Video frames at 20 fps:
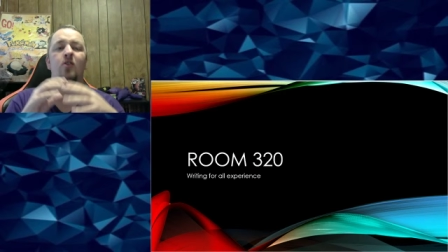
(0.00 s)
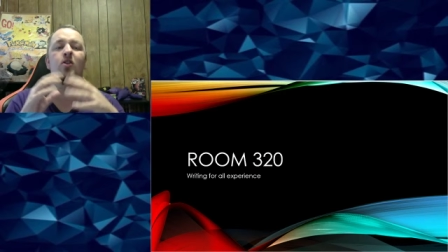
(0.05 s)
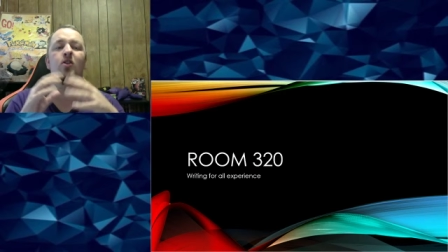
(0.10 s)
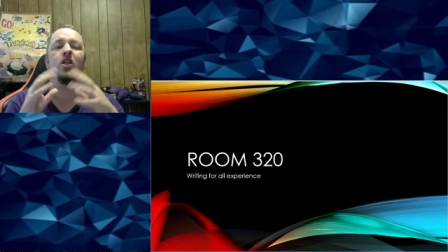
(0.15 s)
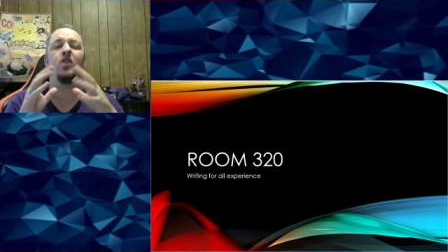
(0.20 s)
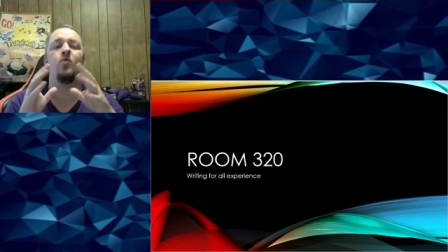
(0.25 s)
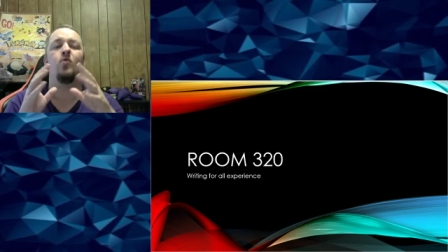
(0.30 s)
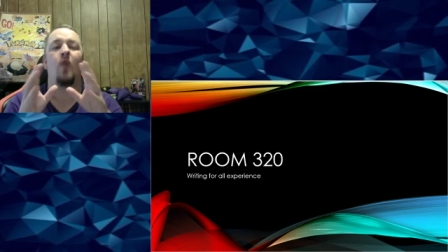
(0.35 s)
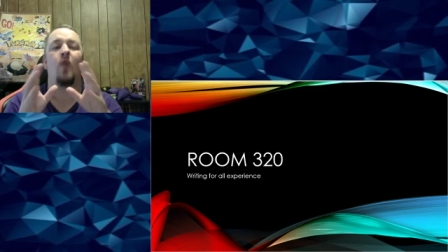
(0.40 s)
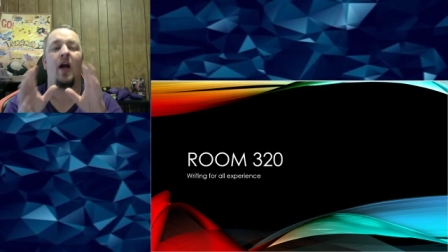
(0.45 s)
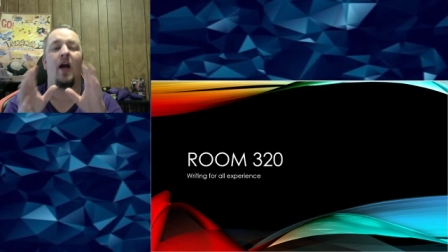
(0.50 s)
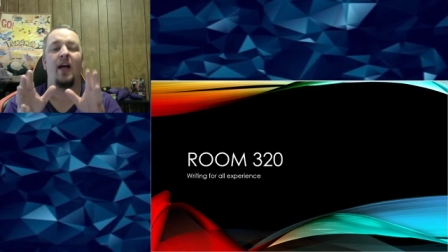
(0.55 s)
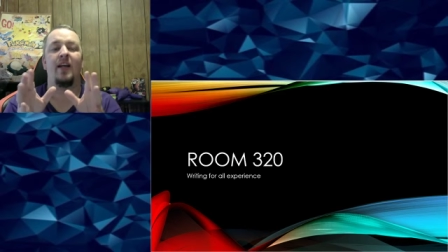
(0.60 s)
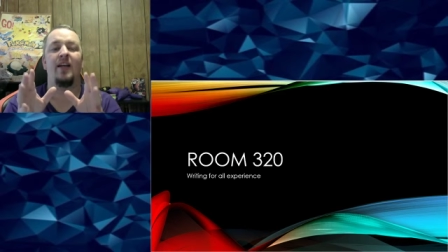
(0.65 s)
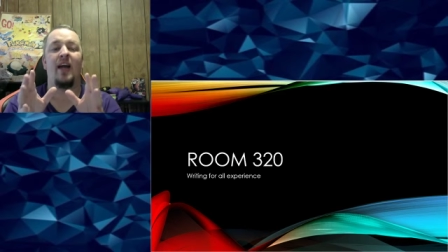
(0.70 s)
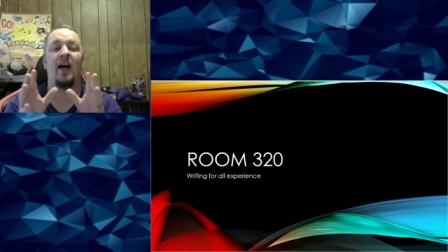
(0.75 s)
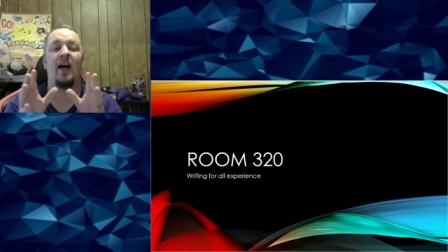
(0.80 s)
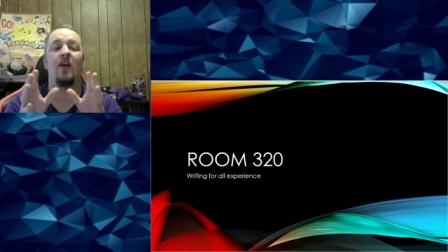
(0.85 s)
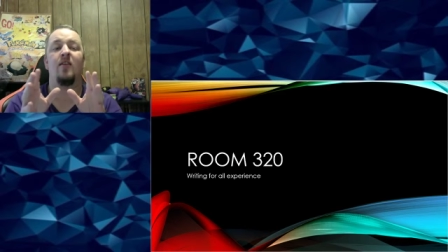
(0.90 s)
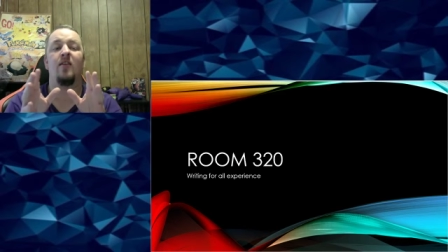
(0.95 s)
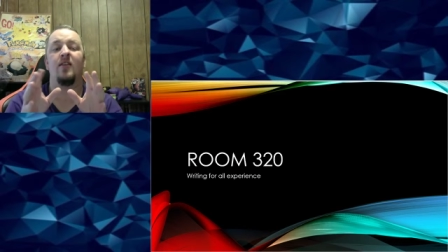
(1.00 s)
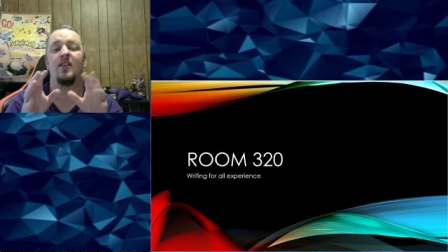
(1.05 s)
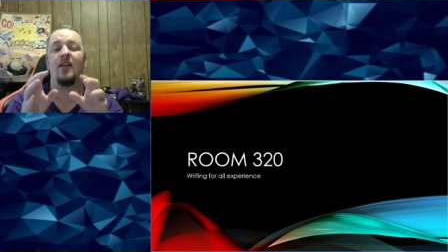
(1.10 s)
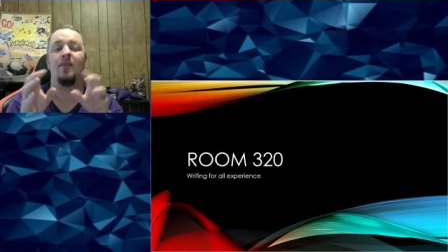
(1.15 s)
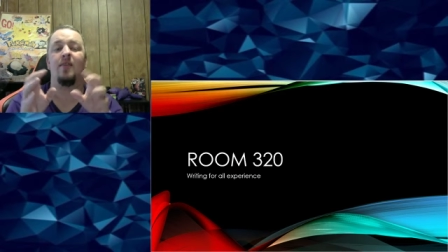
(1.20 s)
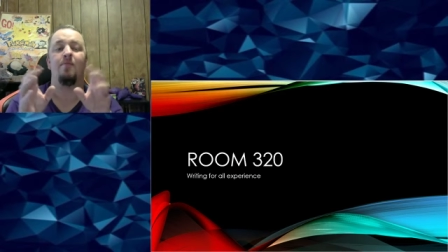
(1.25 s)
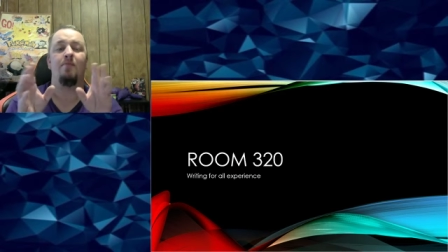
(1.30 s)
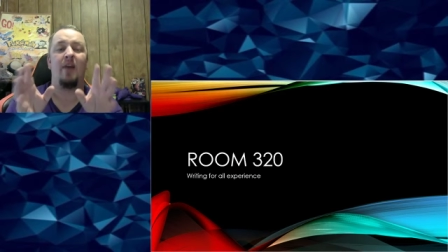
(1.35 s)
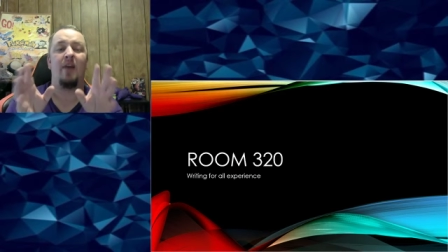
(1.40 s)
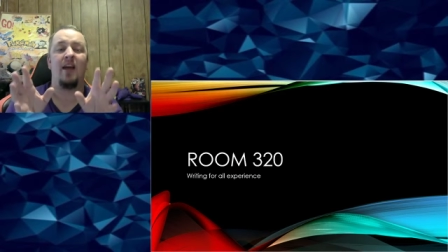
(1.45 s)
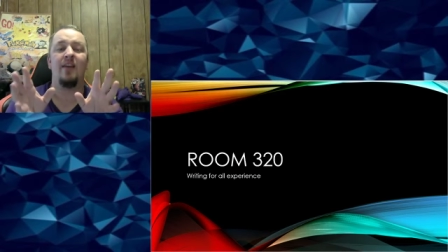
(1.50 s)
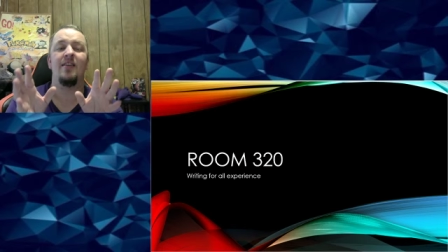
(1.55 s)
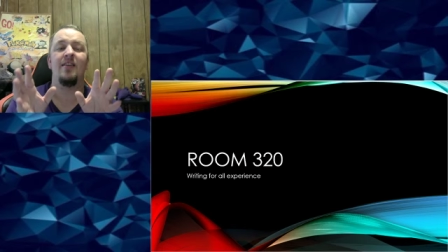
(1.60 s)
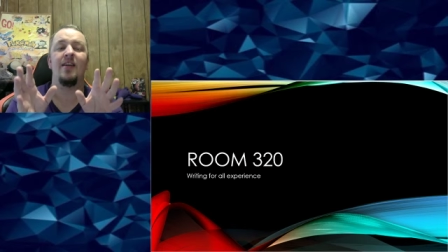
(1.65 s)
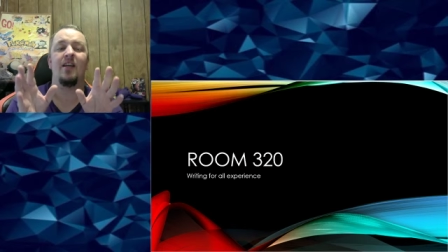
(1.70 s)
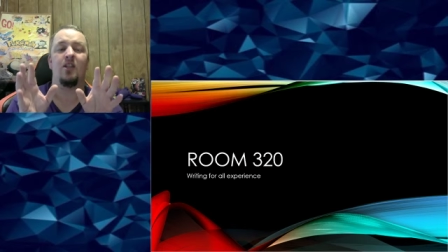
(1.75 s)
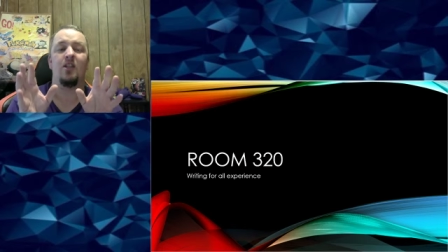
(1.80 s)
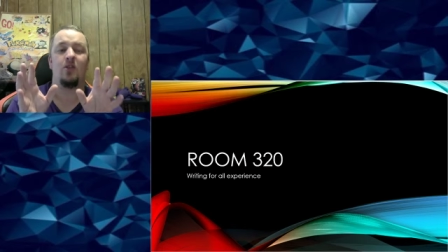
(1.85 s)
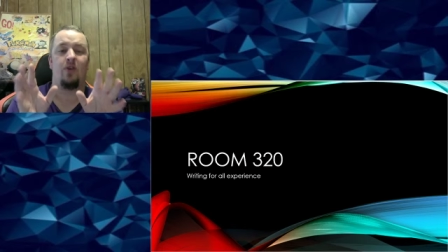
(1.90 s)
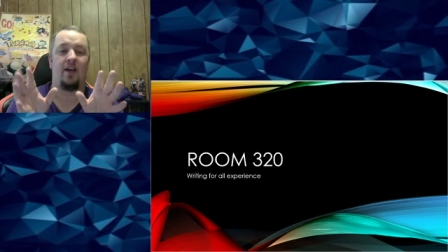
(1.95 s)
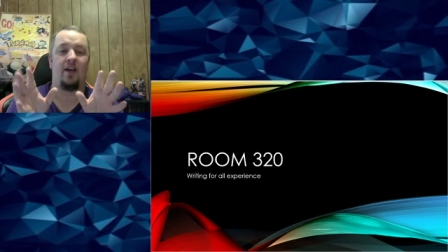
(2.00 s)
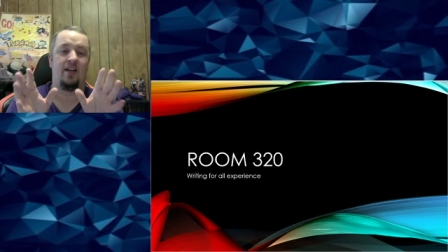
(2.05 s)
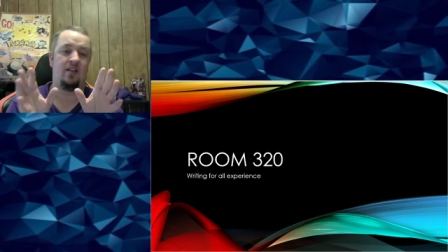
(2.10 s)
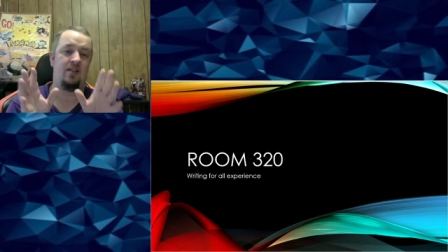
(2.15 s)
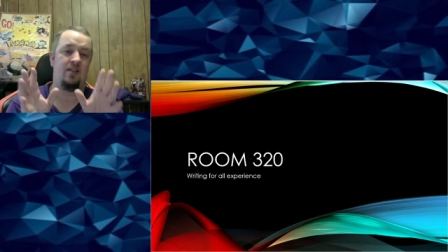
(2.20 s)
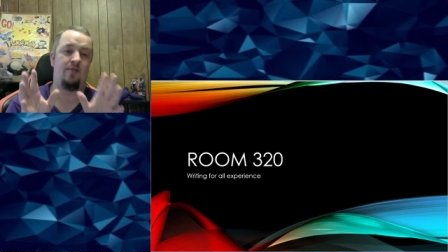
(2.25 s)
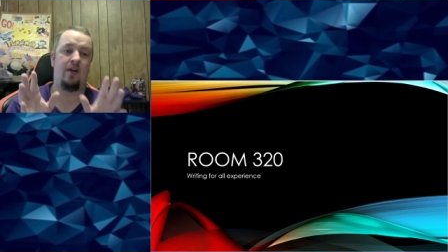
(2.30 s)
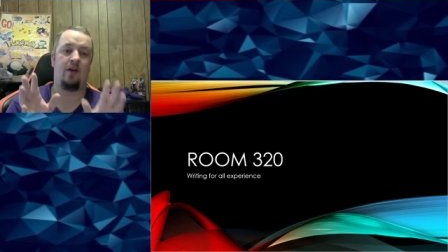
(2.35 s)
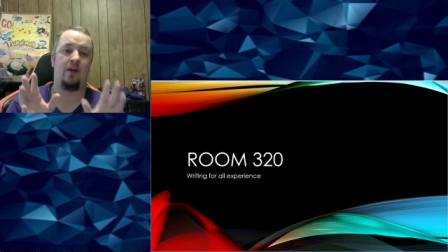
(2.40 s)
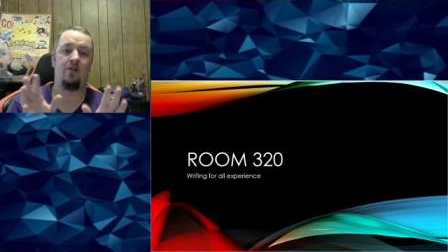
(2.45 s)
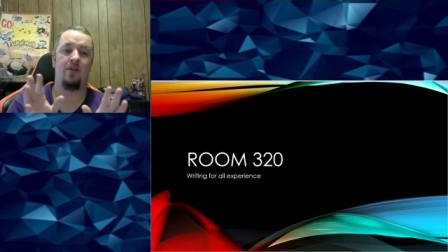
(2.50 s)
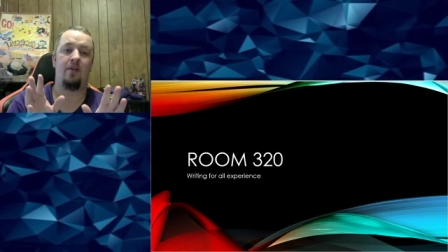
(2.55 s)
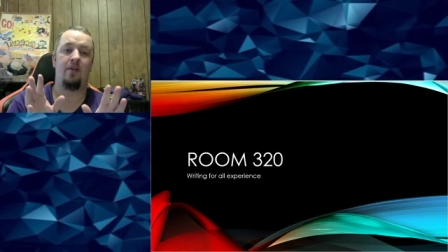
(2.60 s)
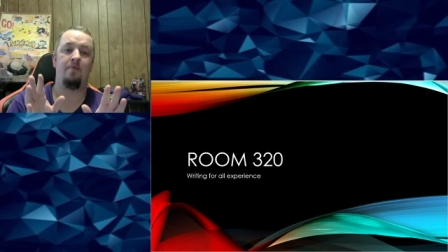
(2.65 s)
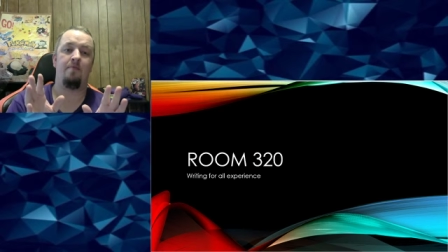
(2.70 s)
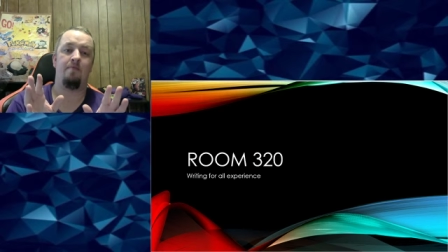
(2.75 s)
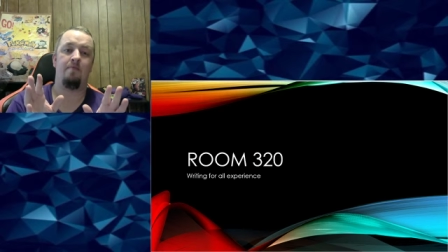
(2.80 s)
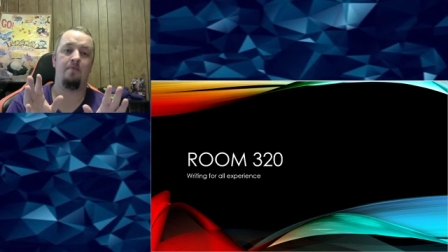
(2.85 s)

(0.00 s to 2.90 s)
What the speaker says: just write down some basic traits about them.